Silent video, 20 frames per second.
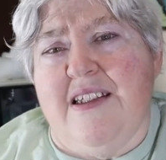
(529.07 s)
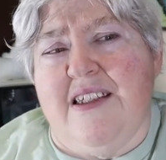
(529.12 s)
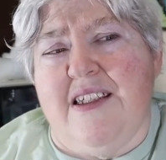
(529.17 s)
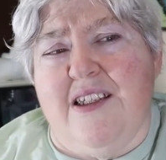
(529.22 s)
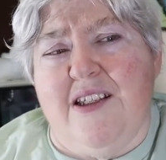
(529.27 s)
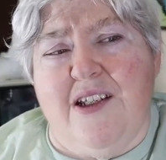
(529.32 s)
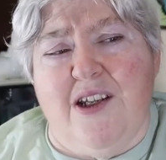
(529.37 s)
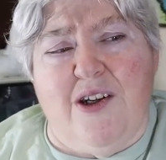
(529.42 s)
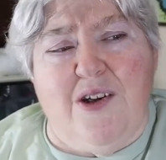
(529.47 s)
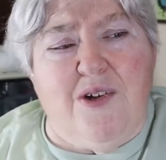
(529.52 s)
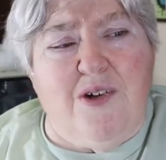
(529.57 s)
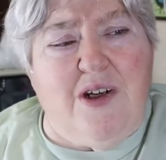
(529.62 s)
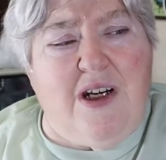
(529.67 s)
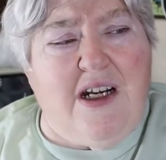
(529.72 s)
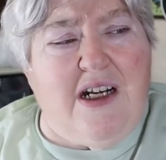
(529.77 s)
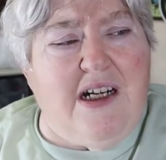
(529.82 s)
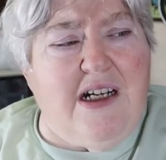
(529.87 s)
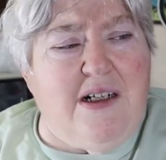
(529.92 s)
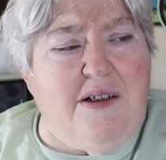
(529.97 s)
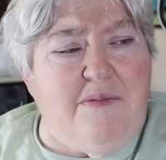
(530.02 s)
You know,
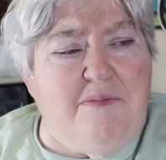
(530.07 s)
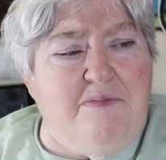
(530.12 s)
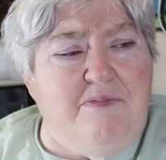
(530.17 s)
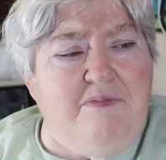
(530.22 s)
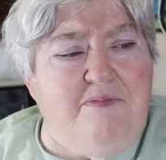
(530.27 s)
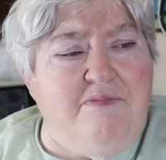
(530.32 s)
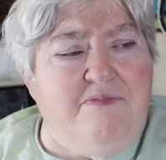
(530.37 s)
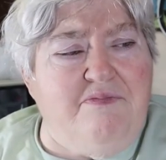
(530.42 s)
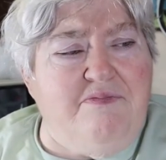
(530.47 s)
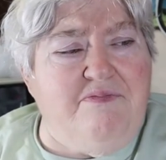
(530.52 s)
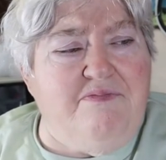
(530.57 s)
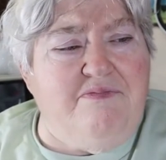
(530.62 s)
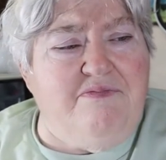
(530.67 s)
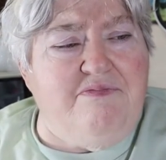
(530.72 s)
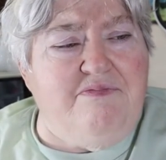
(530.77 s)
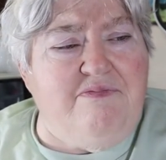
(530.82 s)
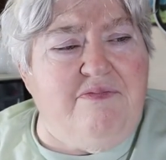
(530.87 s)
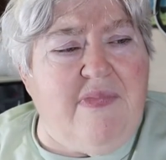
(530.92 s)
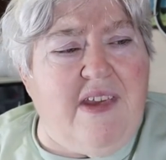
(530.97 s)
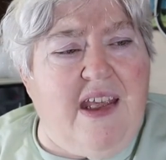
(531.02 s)
um,
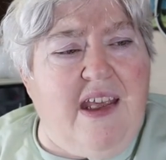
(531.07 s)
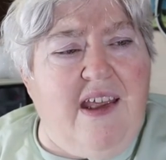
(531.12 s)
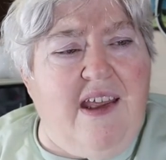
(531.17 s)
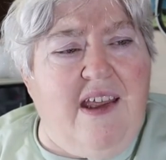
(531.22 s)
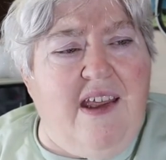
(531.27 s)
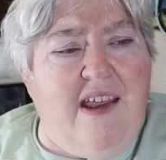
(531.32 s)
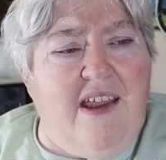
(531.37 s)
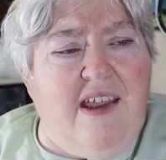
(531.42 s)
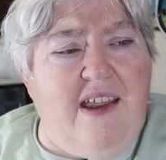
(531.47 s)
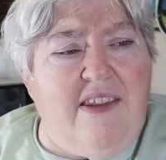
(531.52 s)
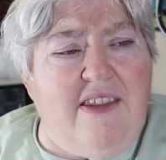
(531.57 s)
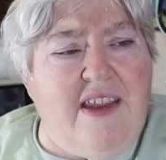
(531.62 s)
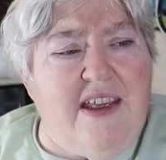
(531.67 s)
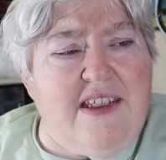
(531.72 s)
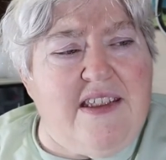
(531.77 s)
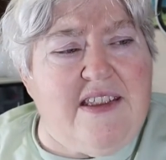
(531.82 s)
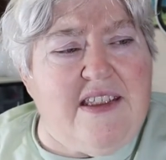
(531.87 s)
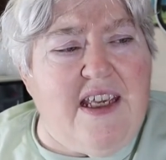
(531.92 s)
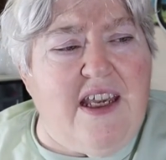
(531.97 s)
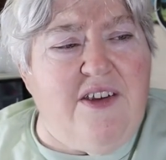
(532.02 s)
they
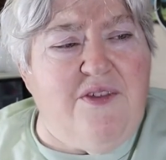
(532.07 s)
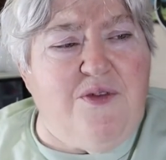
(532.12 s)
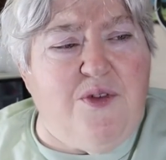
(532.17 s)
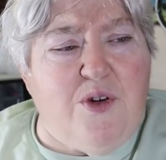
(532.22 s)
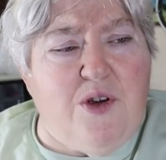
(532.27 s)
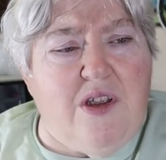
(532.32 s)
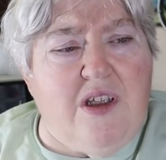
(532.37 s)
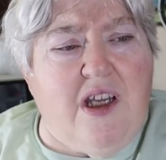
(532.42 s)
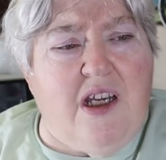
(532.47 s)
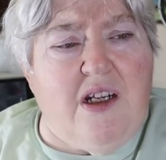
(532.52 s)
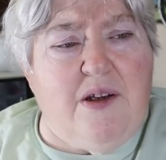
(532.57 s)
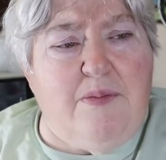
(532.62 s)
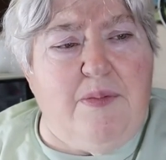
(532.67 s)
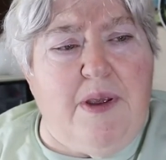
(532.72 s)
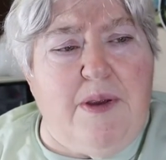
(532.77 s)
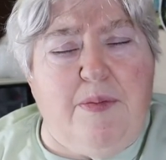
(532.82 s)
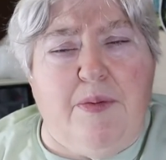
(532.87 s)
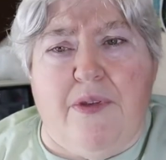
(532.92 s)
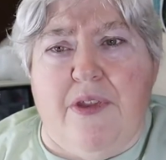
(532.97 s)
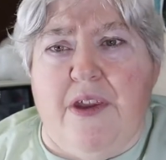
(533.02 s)
say for a lot of
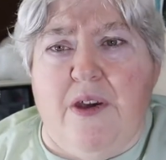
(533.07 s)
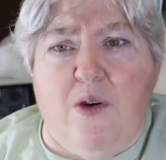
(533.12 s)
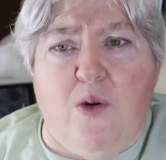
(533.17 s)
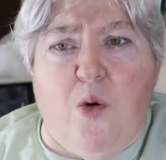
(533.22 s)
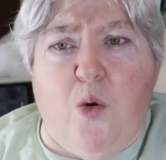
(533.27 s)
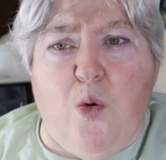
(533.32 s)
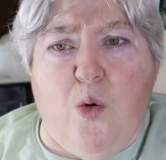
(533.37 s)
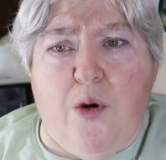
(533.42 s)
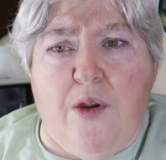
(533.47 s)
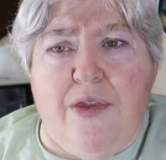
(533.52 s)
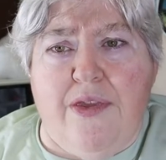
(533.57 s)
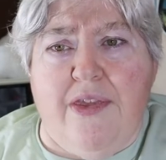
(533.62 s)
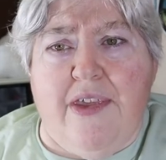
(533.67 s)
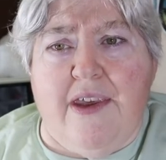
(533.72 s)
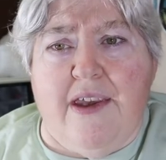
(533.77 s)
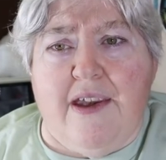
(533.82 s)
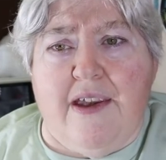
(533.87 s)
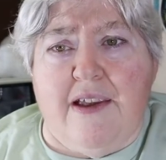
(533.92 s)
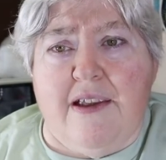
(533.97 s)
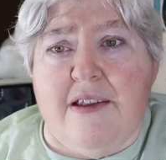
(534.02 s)
people that hoard
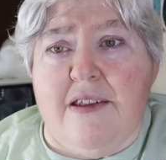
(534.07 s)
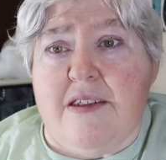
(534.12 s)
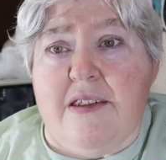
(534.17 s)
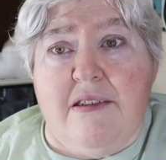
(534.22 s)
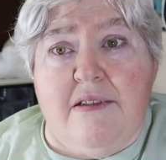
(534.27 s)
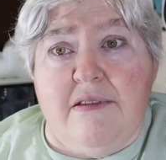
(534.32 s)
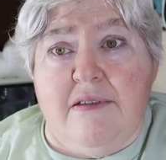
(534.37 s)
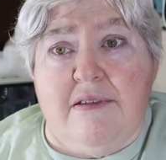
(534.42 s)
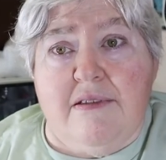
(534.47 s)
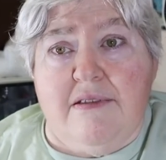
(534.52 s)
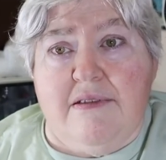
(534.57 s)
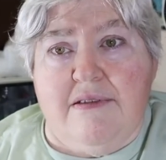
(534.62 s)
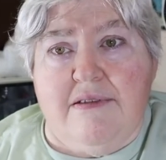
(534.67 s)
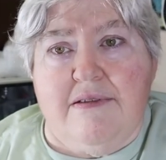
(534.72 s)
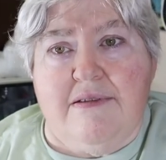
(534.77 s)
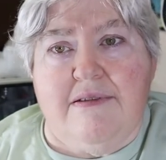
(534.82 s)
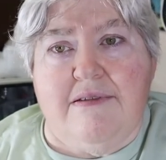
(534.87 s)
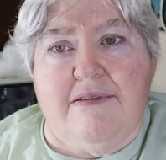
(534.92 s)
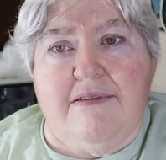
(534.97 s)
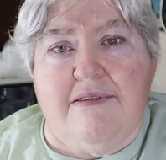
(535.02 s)
things,
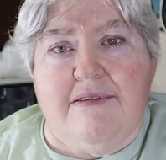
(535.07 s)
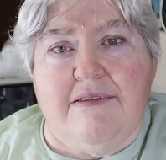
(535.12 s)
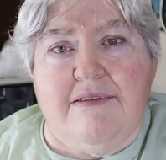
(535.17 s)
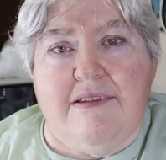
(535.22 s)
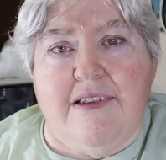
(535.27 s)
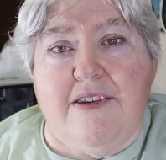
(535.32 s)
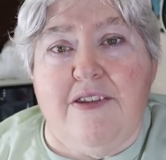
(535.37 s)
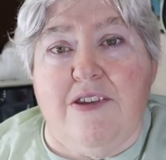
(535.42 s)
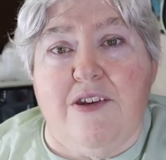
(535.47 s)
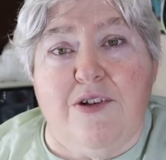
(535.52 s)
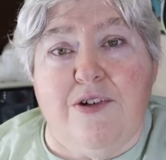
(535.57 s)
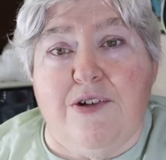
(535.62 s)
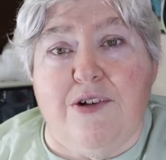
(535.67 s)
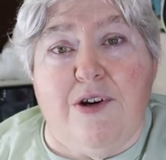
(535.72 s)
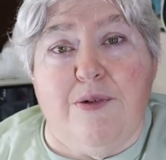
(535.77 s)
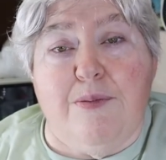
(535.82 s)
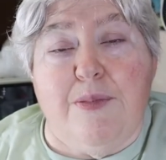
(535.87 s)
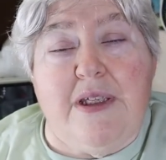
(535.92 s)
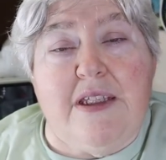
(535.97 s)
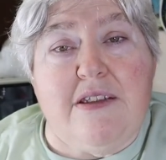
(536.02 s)
that there
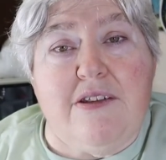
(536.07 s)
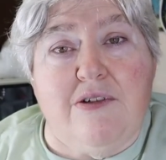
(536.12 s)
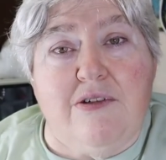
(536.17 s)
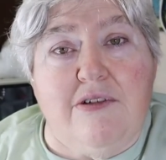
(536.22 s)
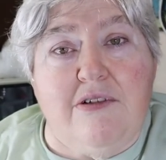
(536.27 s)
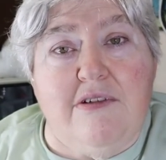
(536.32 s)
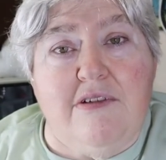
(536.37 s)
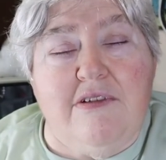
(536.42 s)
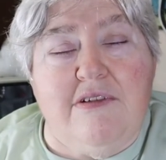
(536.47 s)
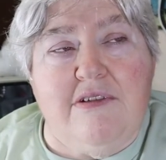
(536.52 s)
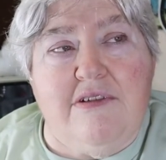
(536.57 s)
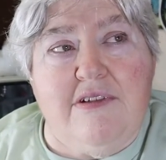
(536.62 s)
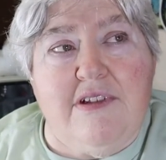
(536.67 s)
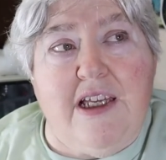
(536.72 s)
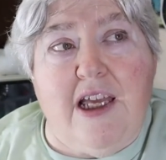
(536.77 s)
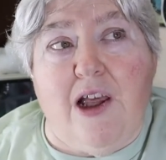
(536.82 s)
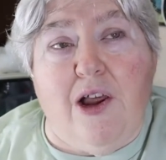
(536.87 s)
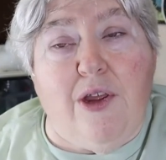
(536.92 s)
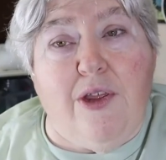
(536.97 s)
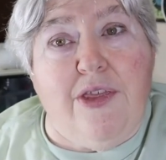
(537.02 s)
are mental
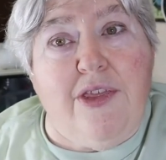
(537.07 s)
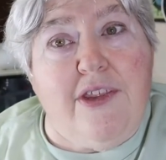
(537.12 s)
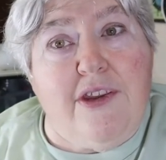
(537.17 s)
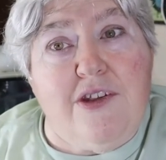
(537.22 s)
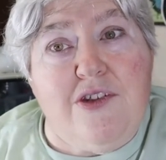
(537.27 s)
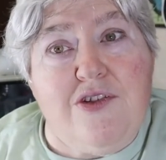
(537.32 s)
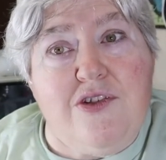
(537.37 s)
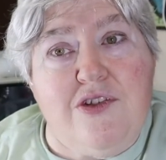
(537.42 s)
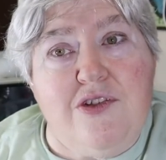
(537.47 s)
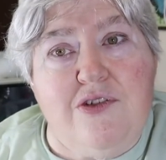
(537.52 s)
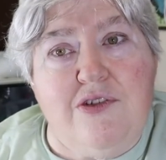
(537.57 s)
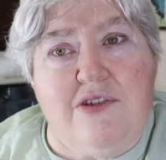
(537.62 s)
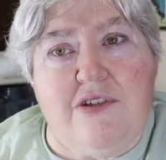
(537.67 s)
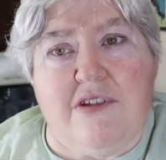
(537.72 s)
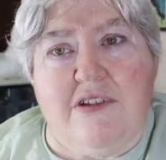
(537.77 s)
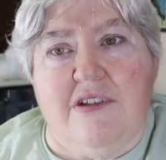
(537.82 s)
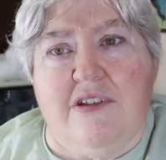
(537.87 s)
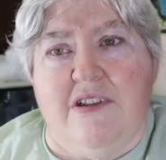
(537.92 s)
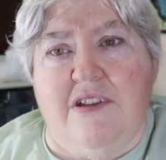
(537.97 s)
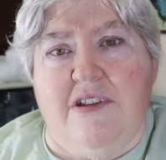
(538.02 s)
health issues.